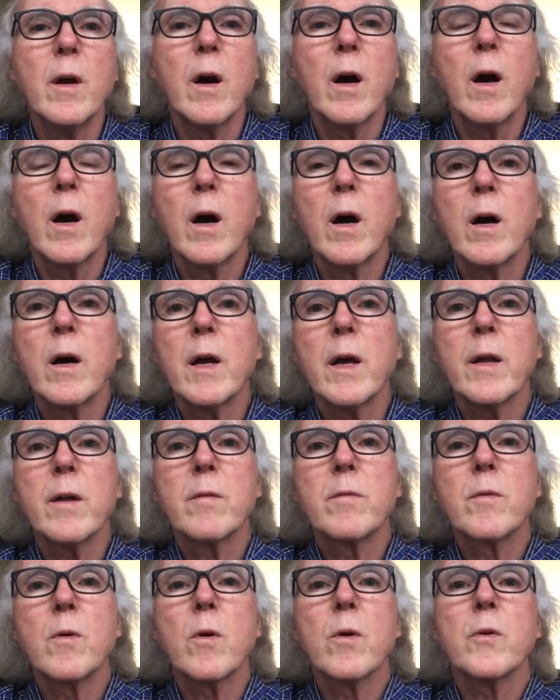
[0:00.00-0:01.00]
and
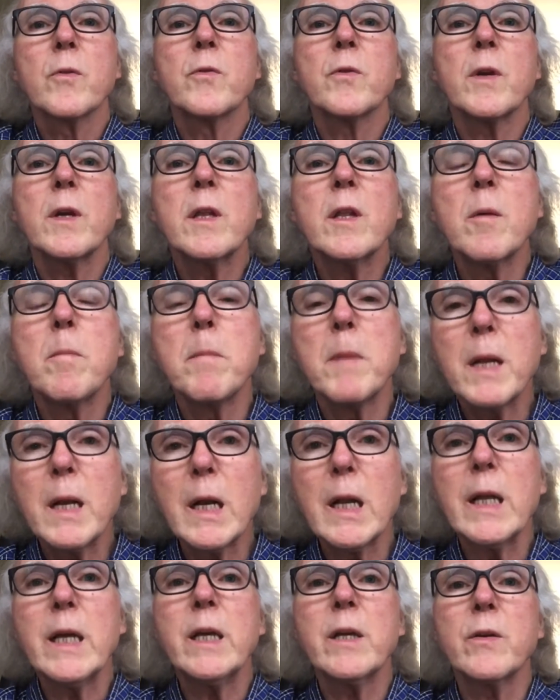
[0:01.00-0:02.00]
of course in the
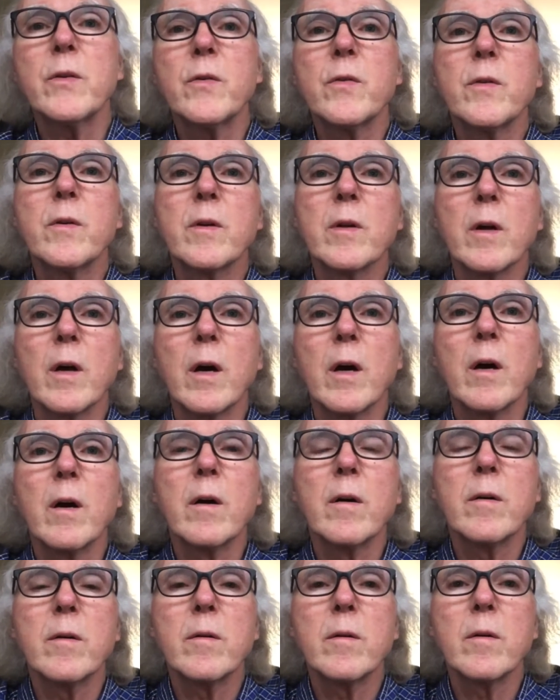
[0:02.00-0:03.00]
Middle East,
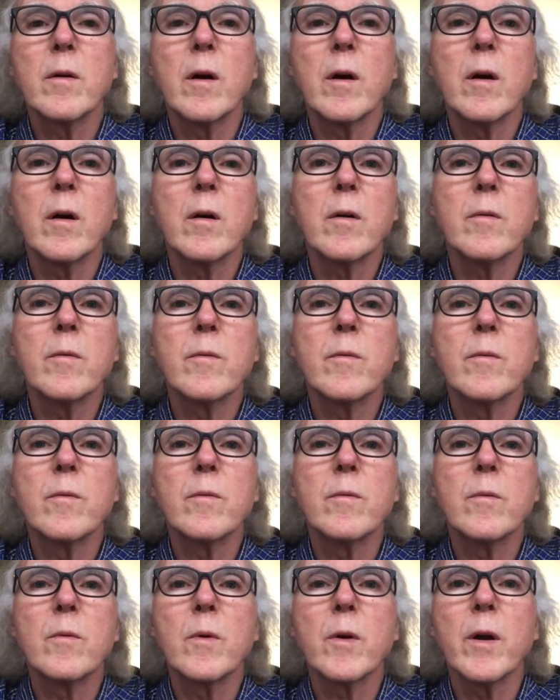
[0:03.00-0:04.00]

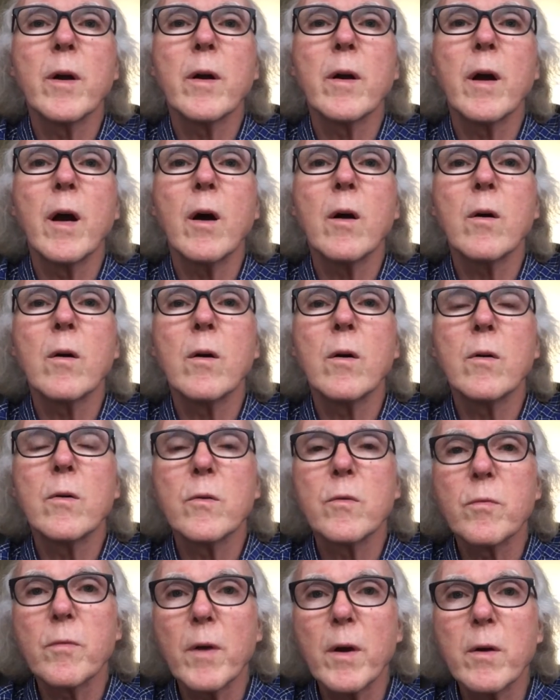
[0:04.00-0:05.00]
where alcohol is
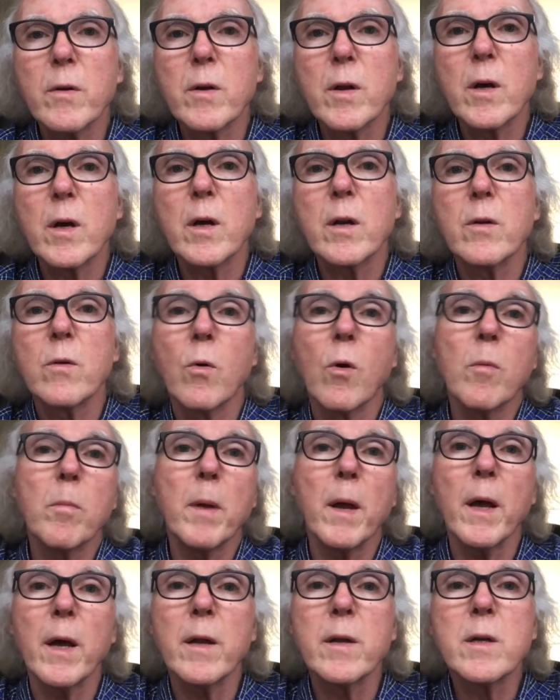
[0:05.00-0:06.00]
frowned on or
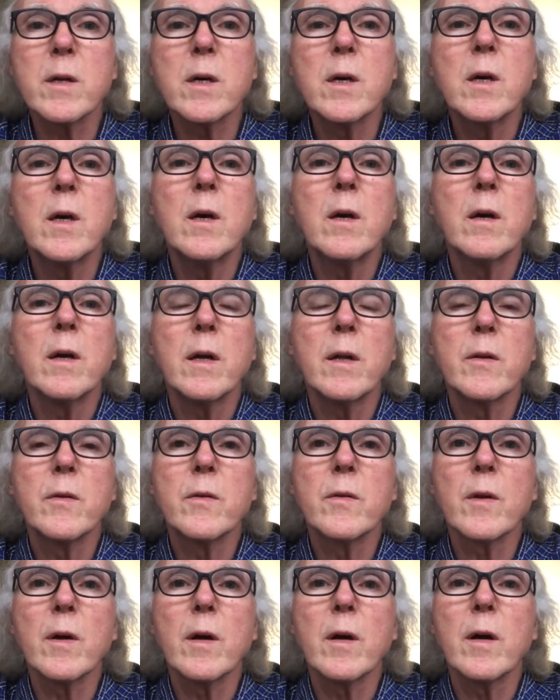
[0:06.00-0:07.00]
banned.
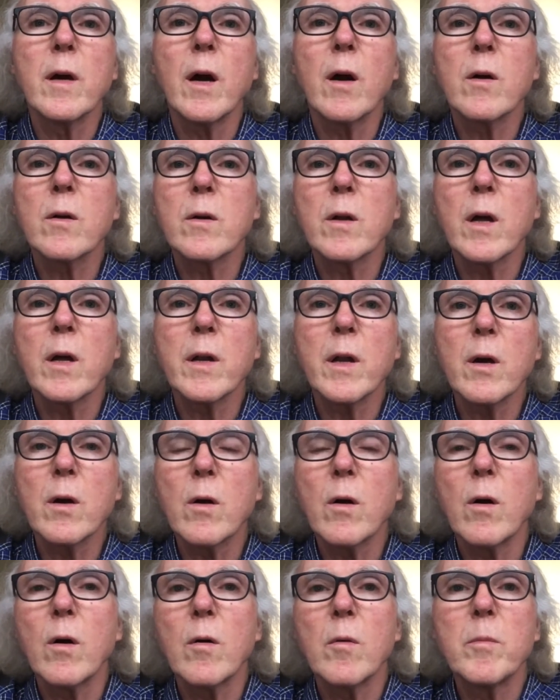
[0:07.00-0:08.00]
It's
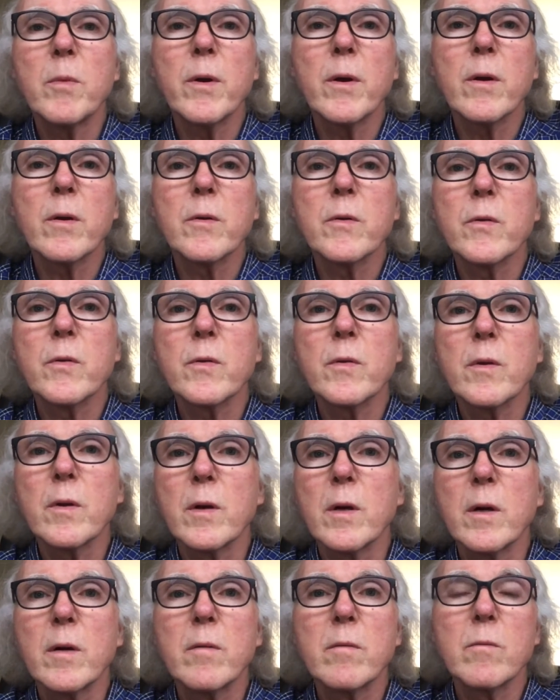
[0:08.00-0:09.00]
non-alcohol beer is
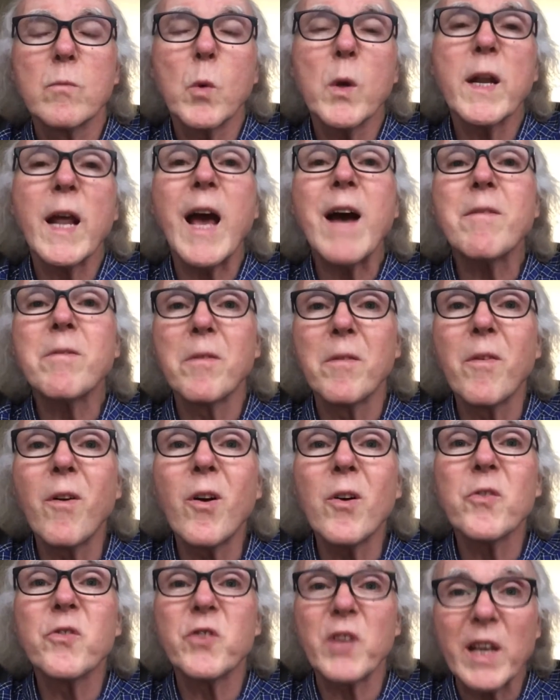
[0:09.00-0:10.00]
one half of
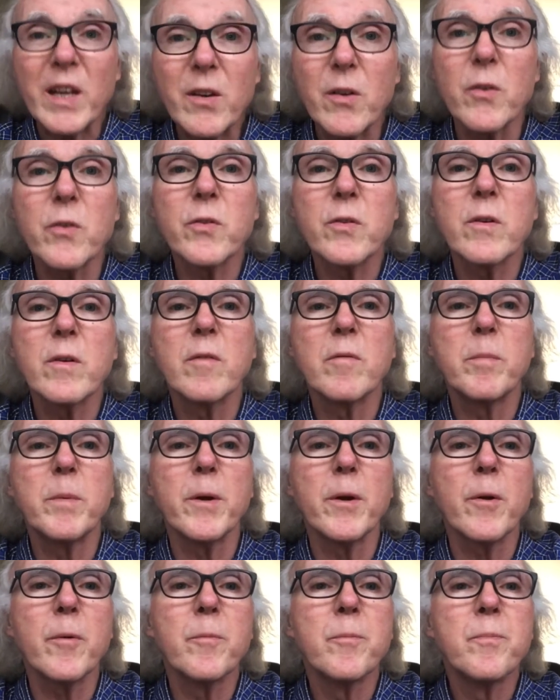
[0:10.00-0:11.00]
all sales of beer.